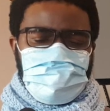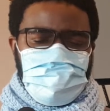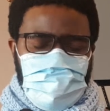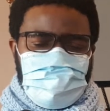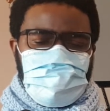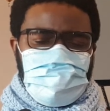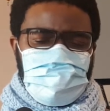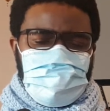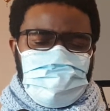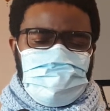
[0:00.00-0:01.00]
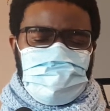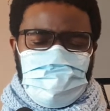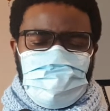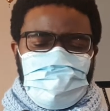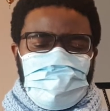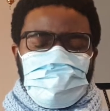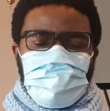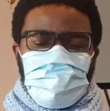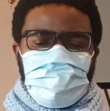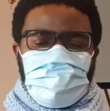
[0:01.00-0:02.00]
But seeing them
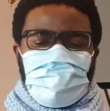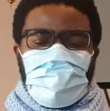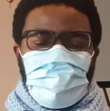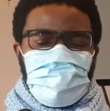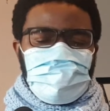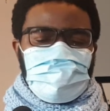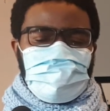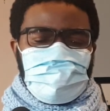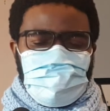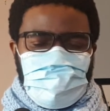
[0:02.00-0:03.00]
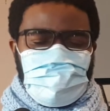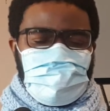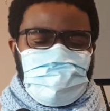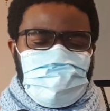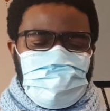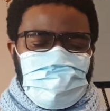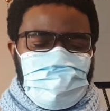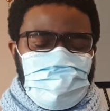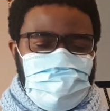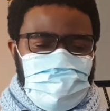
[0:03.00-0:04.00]
put their health on the line,
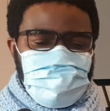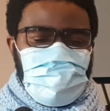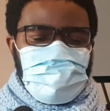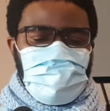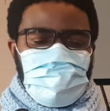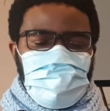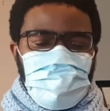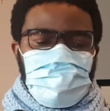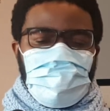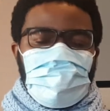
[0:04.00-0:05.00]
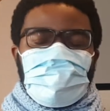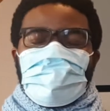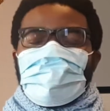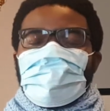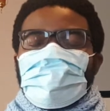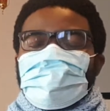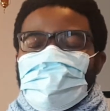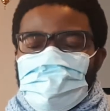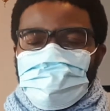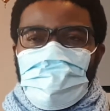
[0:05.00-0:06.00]
despite being low paid and
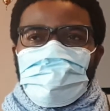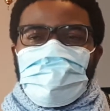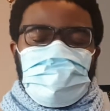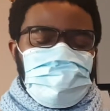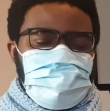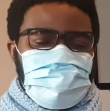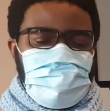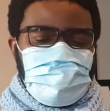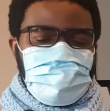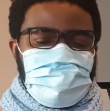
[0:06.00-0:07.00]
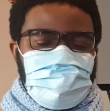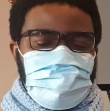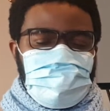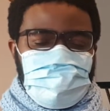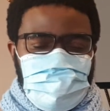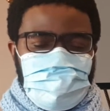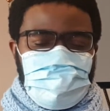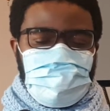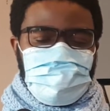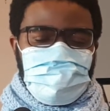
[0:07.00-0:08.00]
despite being short-staffed and
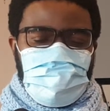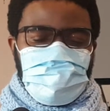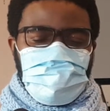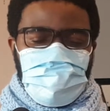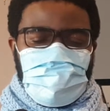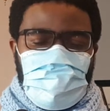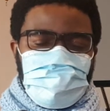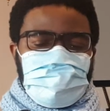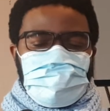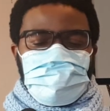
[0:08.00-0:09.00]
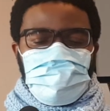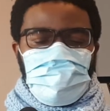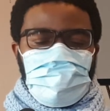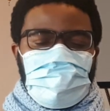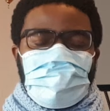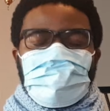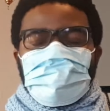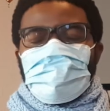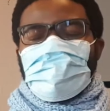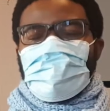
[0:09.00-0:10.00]
certainly being precariously employed,
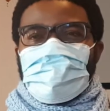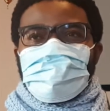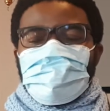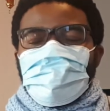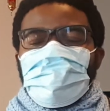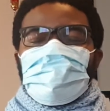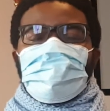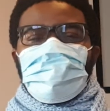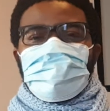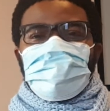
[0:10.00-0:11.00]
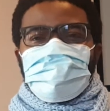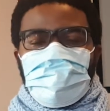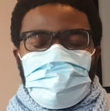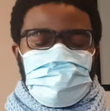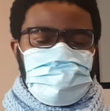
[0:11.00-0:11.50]
has been very sobering for me.